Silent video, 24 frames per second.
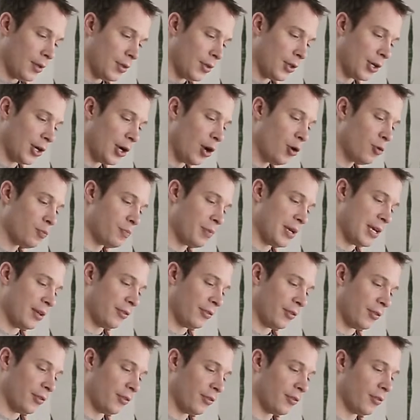The goat
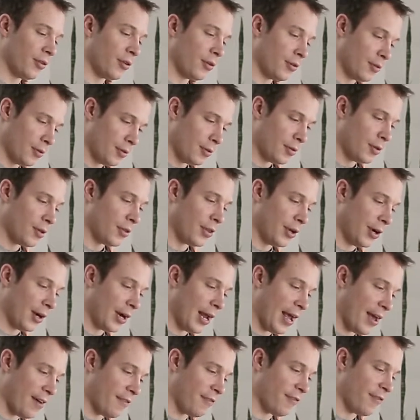pieces, they're
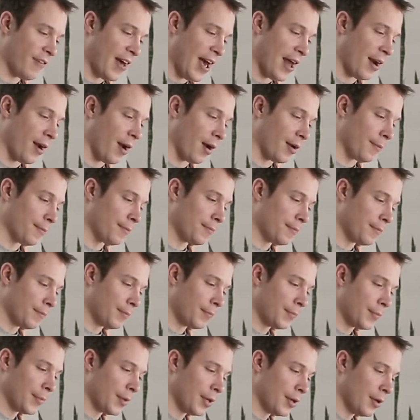gonna have fat on them.
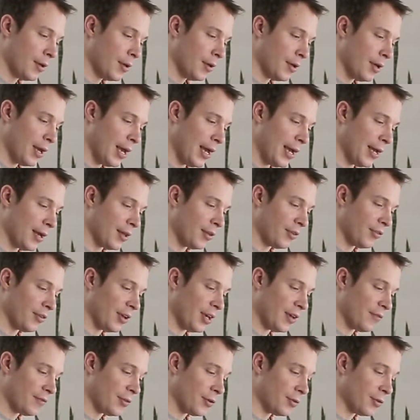And
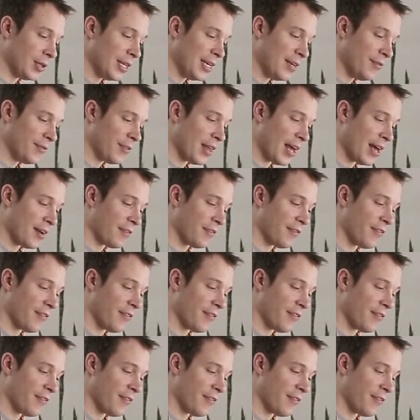if you leave that